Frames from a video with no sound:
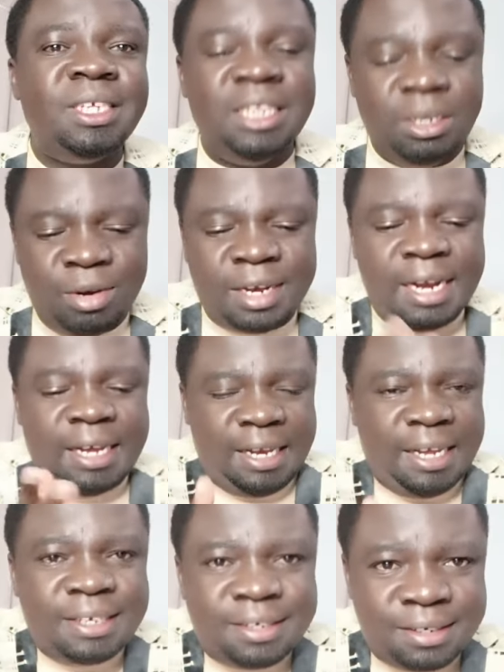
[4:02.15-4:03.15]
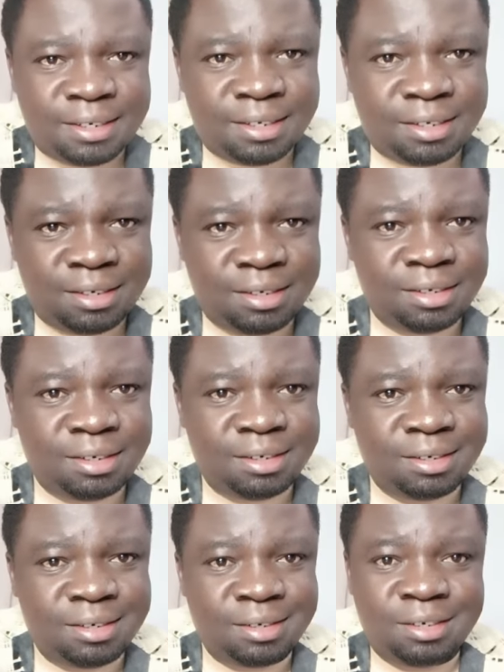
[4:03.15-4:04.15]
They will calculate
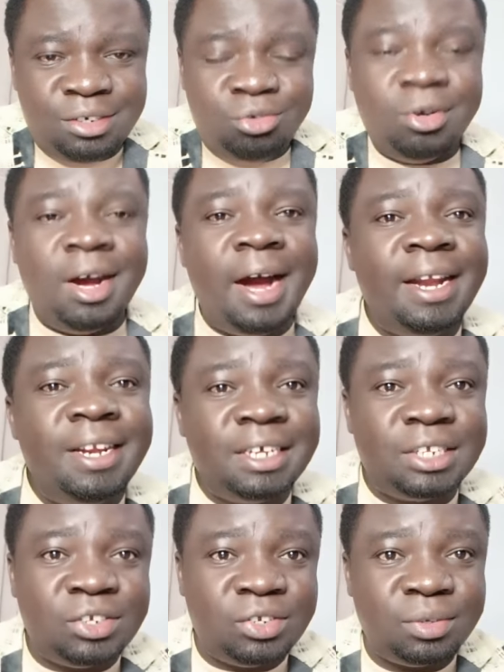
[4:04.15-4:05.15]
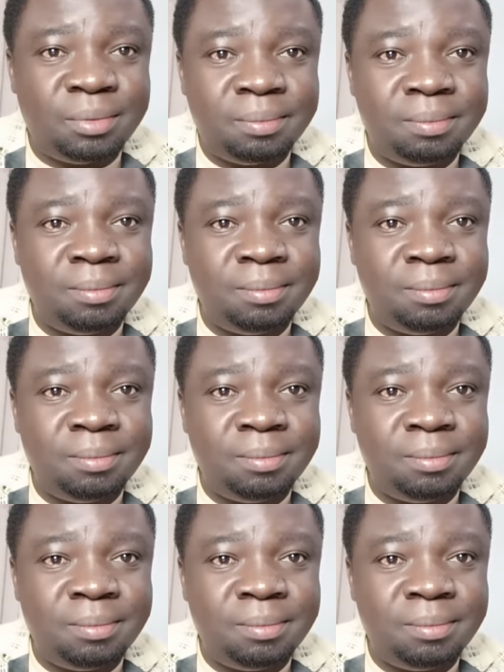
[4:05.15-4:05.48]
your earnings.